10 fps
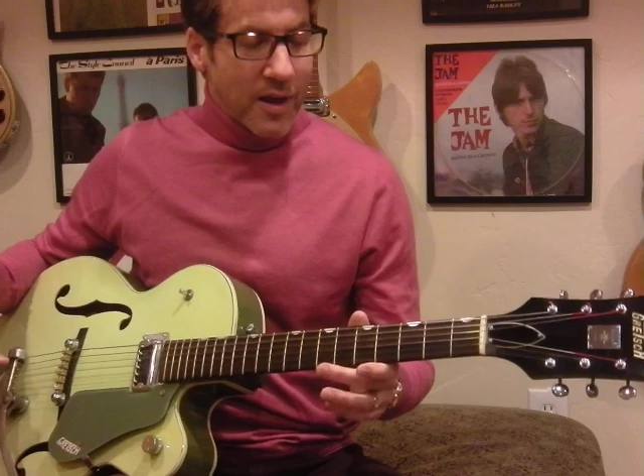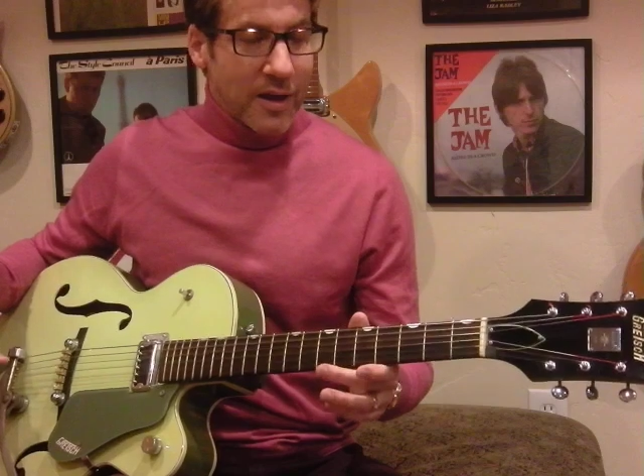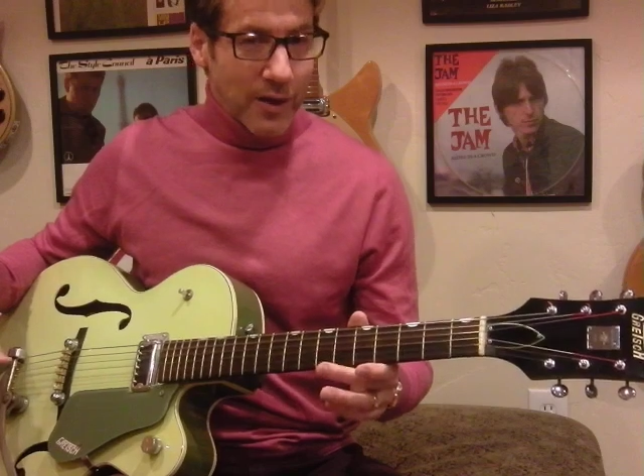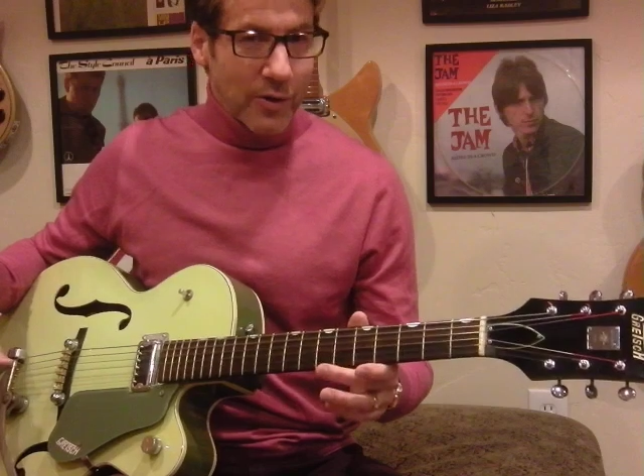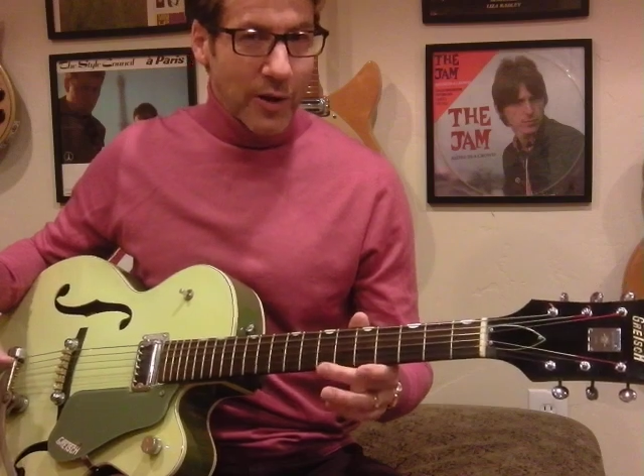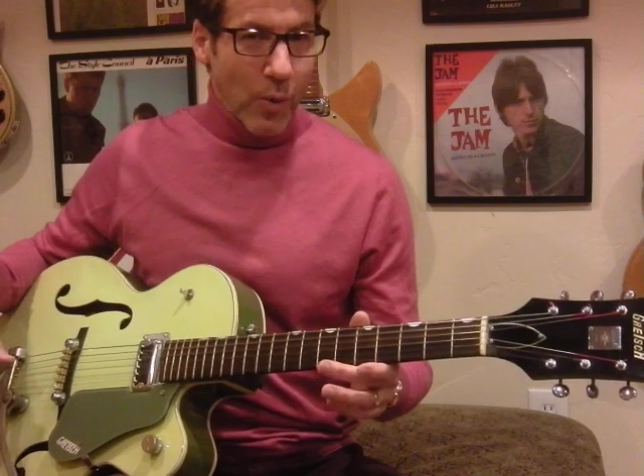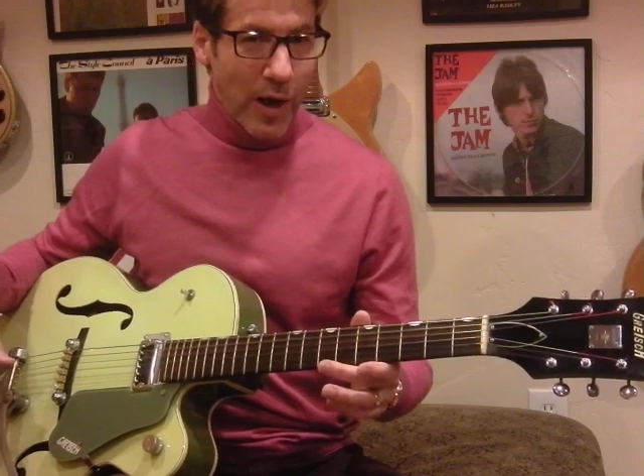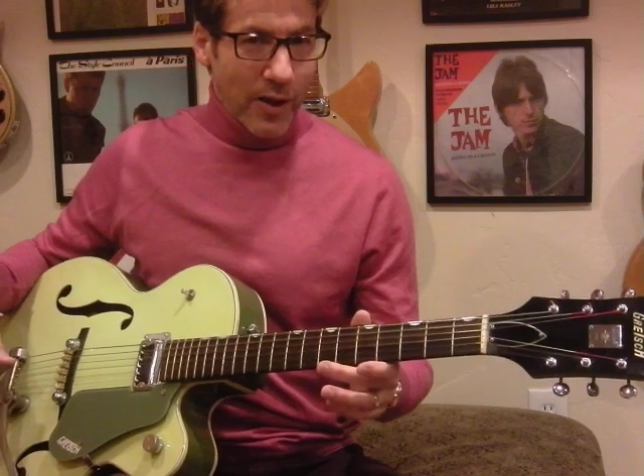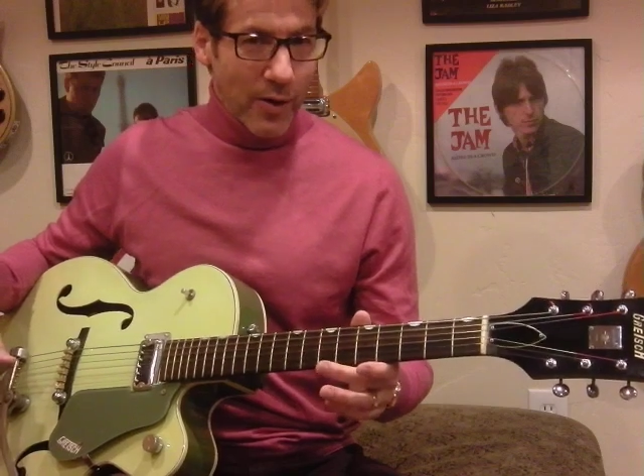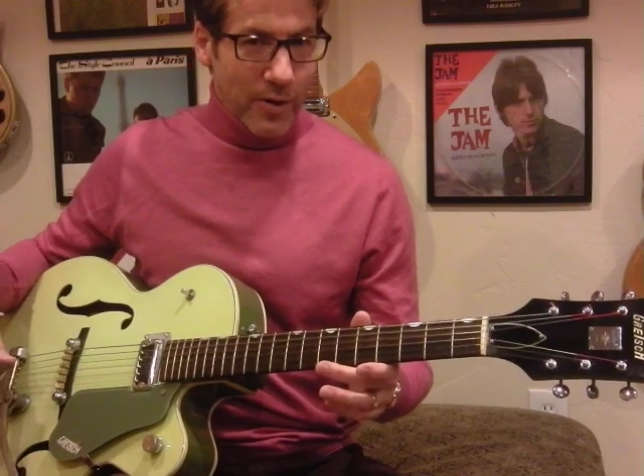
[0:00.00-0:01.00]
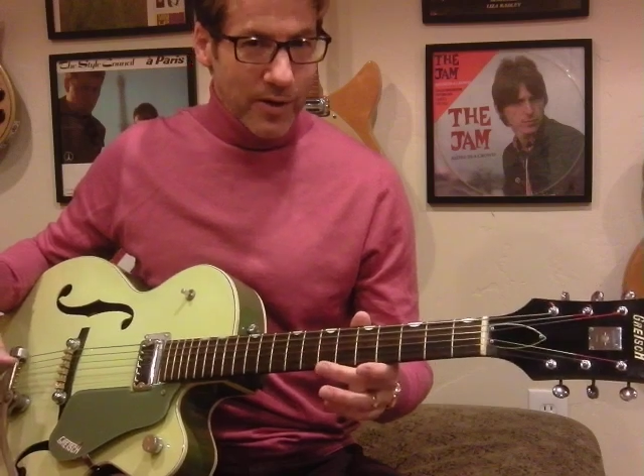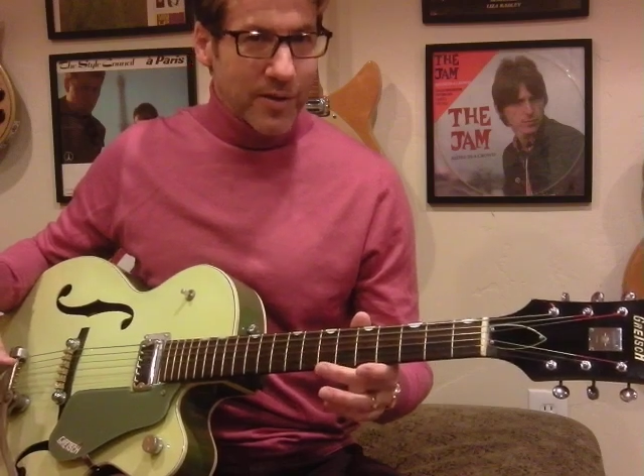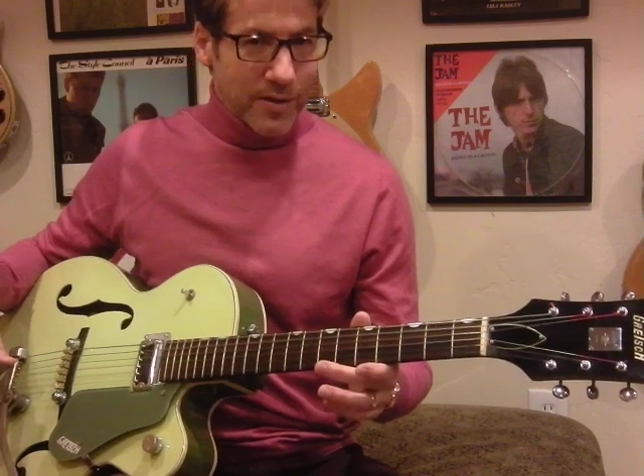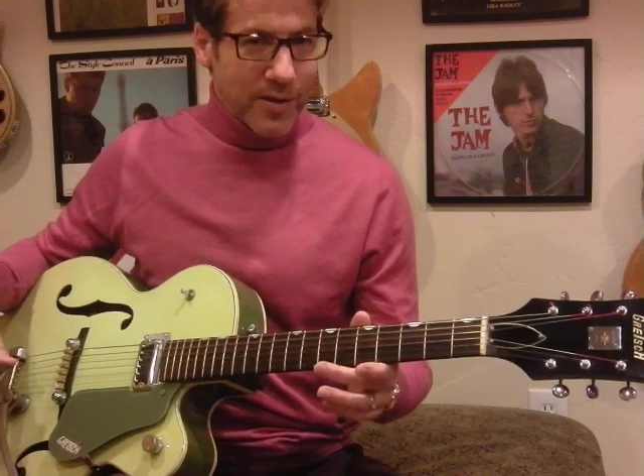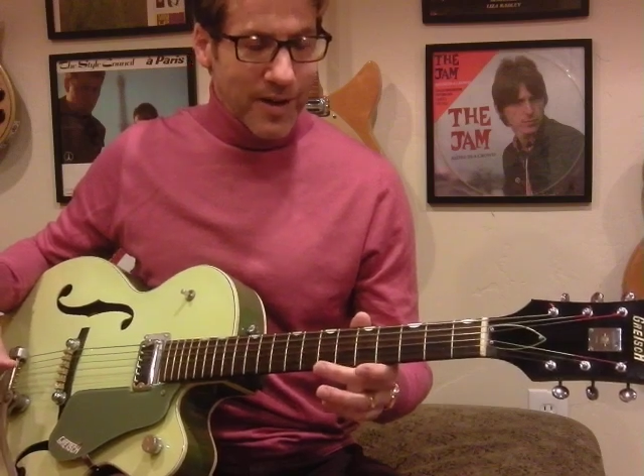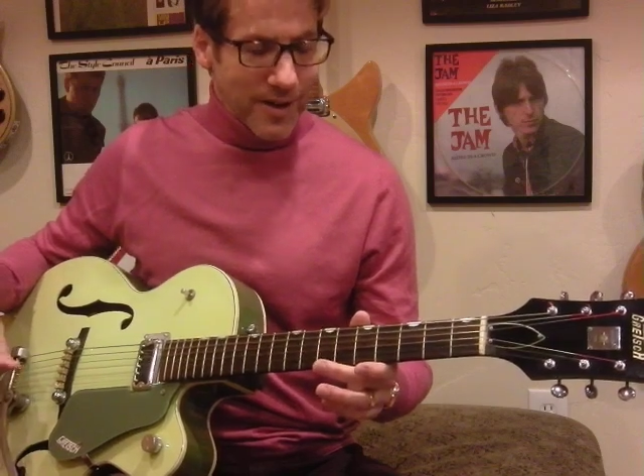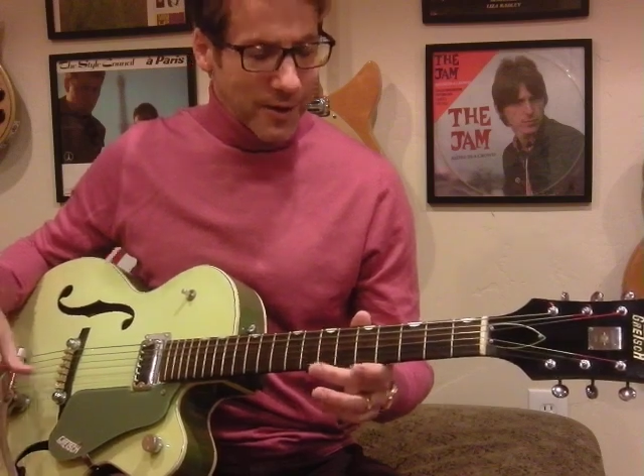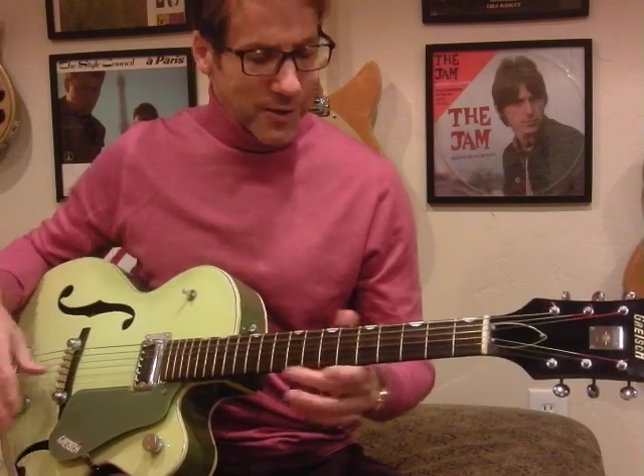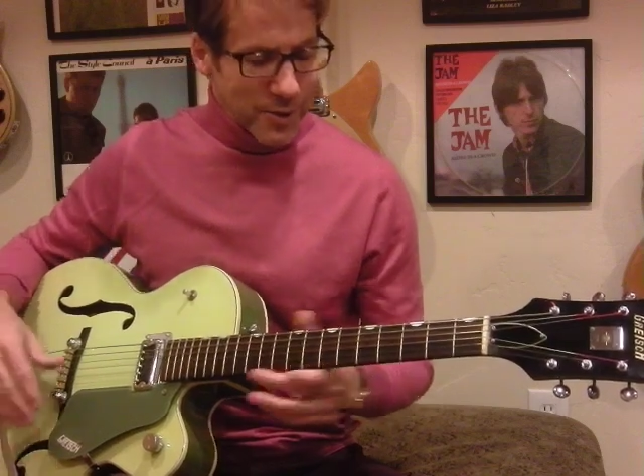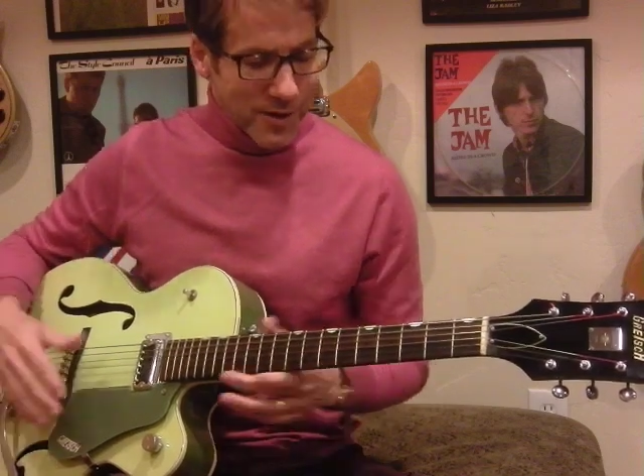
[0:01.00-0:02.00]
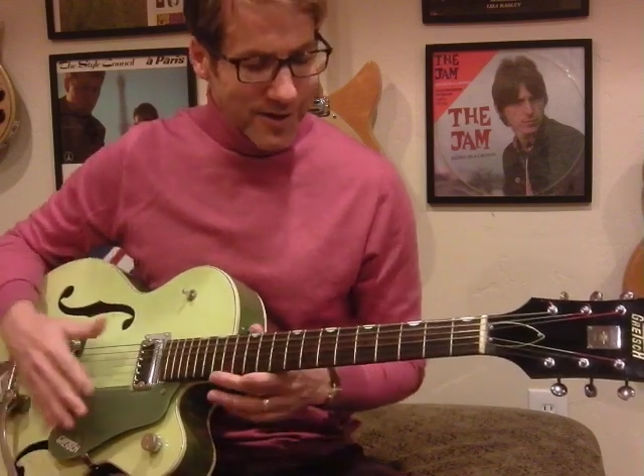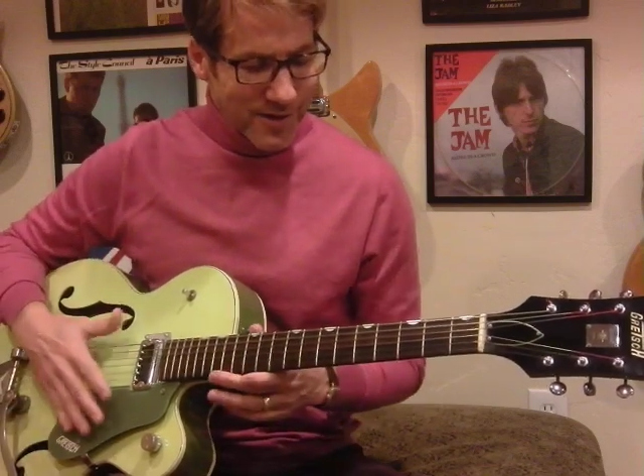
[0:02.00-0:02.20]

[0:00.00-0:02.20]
clearly Weller is English.